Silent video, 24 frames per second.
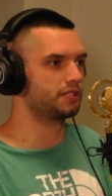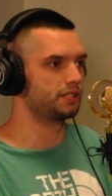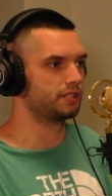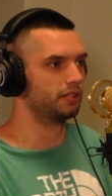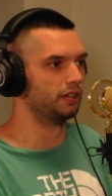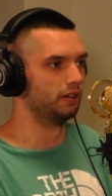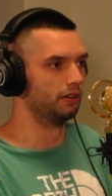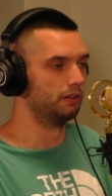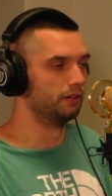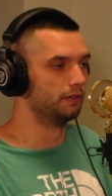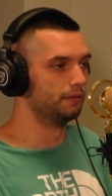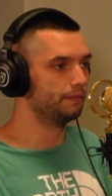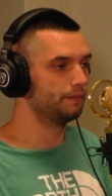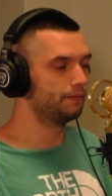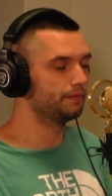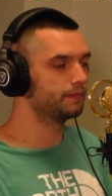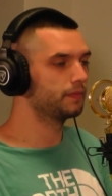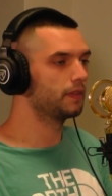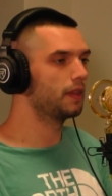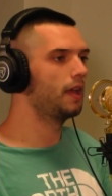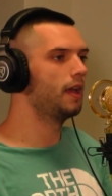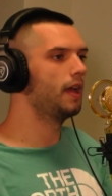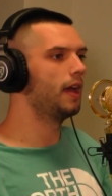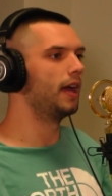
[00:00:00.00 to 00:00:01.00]
Yeah, yeah.
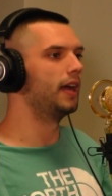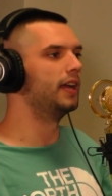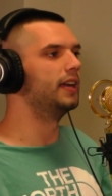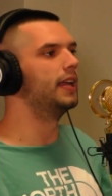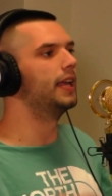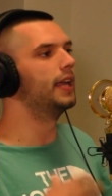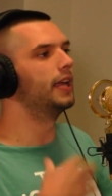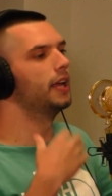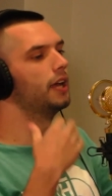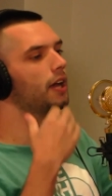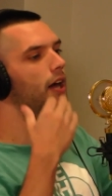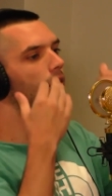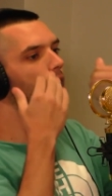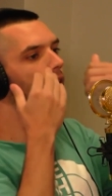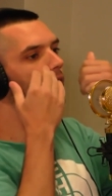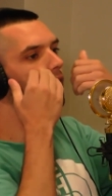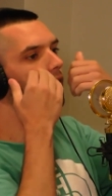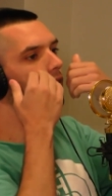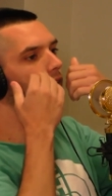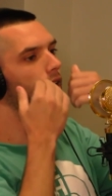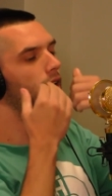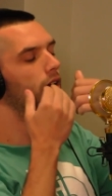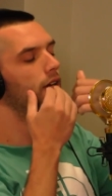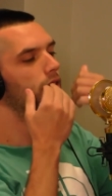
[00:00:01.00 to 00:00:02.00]
and That's he, so
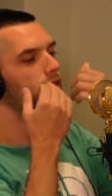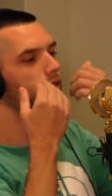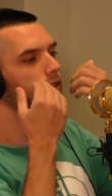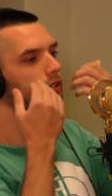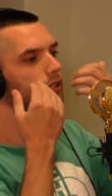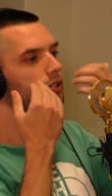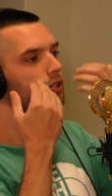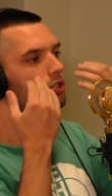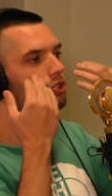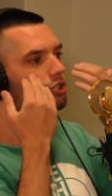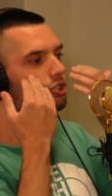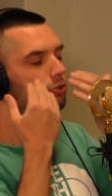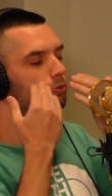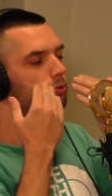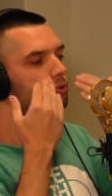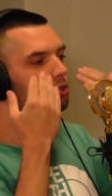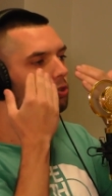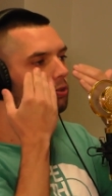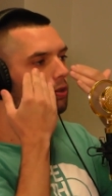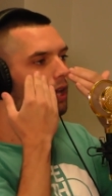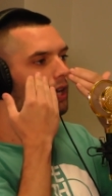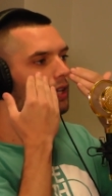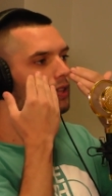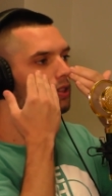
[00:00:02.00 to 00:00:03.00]
uh, she would
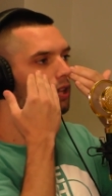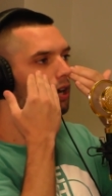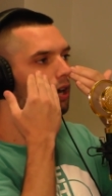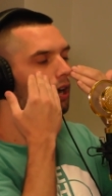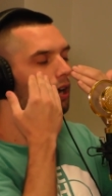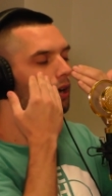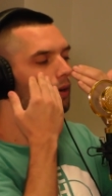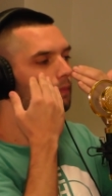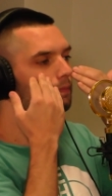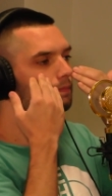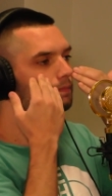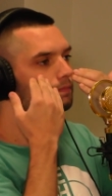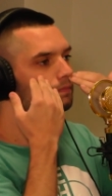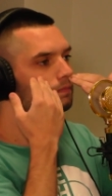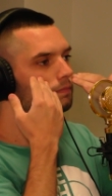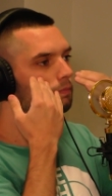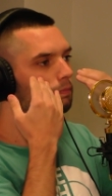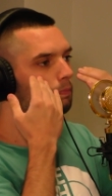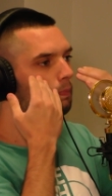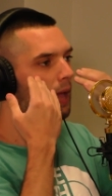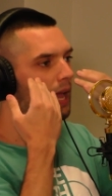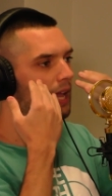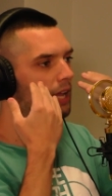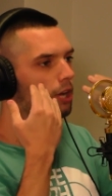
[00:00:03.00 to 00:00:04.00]
do like the
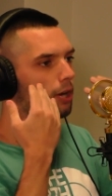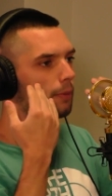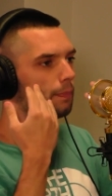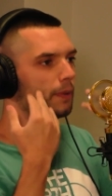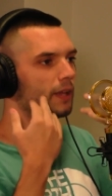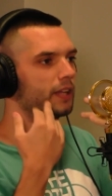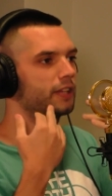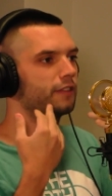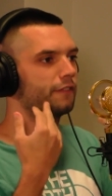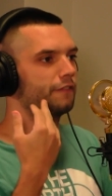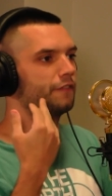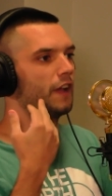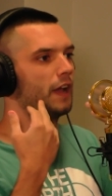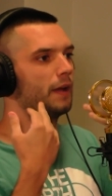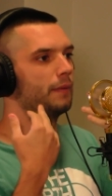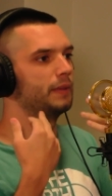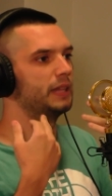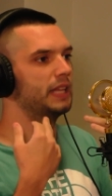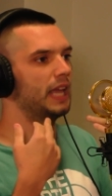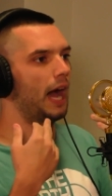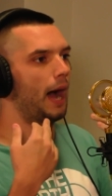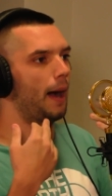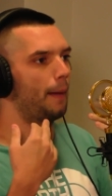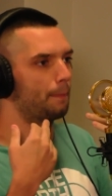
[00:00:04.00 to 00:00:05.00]
makeup, like the fan of
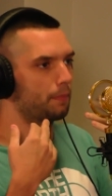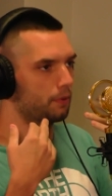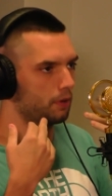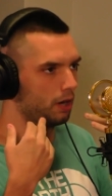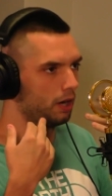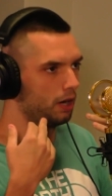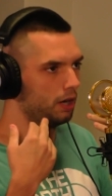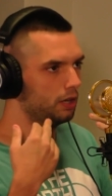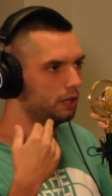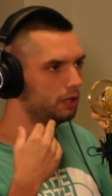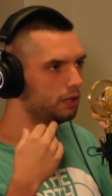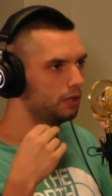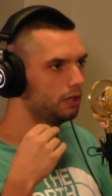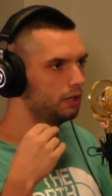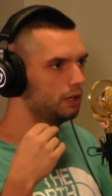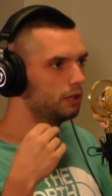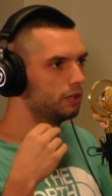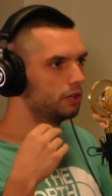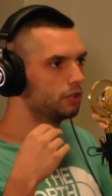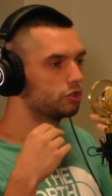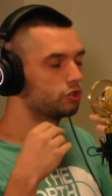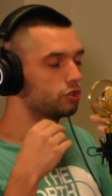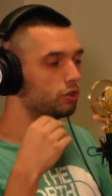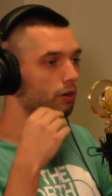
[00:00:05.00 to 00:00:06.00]
the Opera.
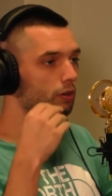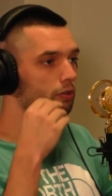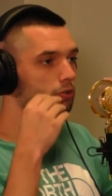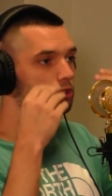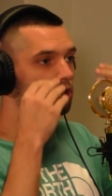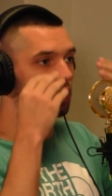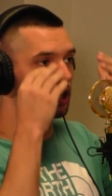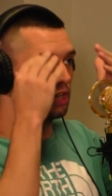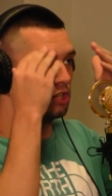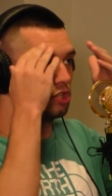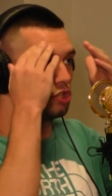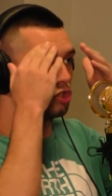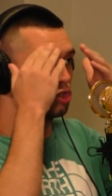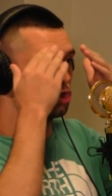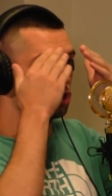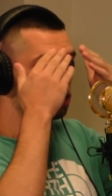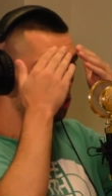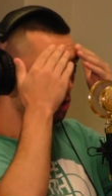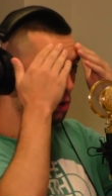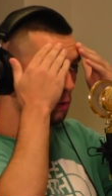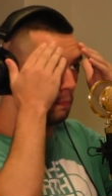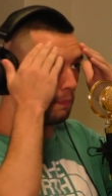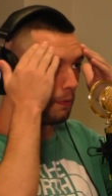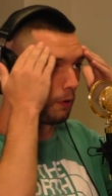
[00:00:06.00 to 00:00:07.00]
Oh, so it was God, like
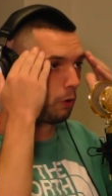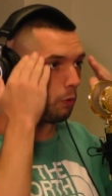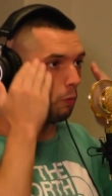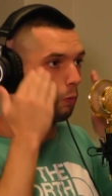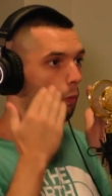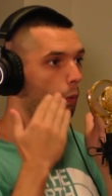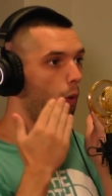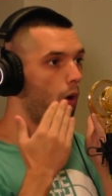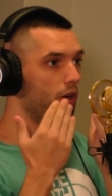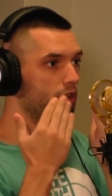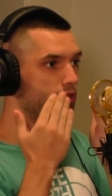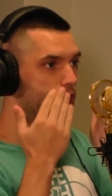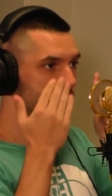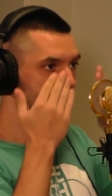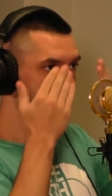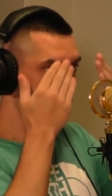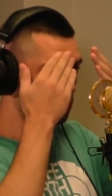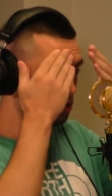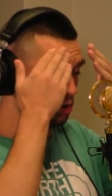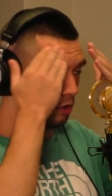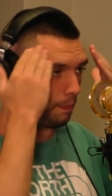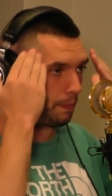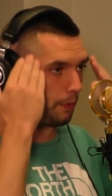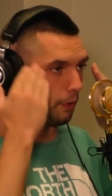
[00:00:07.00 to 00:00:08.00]
super. Yeah. She was
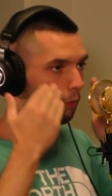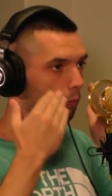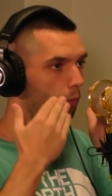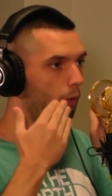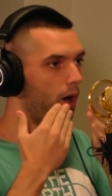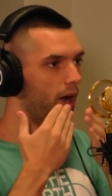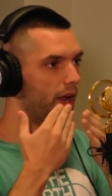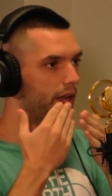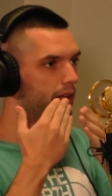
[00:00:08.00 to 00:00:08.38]
super white.